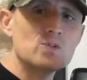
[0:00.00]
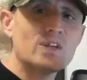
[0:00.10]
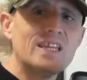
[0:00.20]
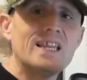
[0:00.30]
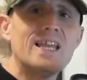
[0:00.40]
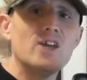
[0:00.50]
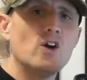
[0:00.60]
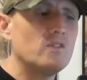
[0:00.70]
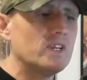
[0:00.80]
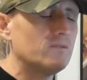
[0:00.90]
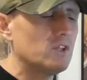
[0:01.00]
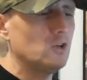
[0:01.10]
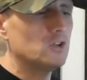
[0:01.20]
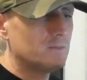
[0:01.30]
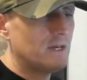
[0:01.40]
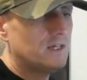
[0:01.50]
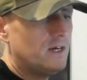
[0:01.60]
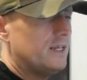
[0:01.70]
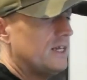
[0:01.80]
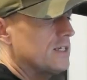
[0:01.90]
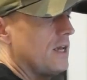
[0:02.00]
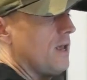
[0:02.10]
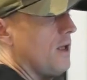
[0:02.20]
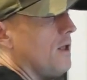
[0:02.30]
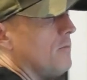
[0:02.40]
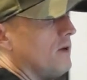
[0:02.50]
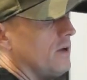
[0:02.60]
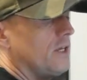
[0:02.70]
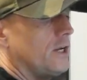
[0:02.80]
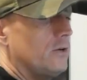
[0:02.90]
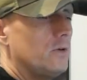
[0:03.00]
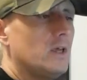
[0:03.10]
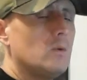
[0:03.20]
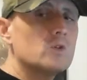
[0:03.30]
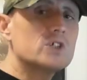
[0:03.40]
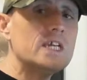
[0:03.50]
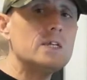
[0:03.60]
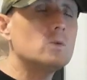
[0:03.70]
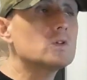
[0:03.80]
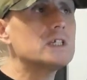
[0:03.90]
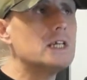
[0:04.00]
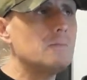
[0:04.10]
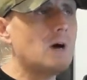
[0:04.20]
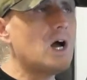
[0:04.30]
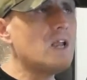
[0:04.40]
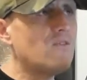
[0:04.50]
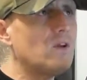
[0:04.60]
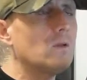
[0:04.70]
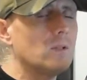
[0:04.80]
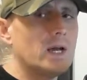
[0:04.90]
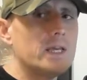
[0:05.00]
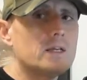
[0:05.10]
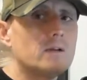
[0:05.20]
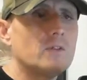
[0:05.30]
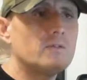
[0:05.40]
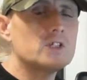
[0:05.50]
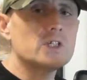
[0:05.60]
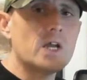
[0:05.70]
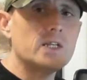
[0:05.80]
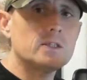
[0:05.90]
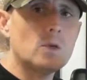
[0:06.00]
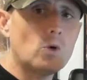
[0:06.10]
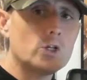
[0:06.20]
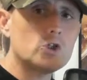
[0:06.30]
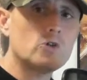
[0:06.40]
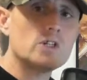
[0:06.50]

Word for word: you might as well kill Ellie off and give the cure to mankind, I guess. But, you know, we'll see, we'll see. But I feel like they've decided they want a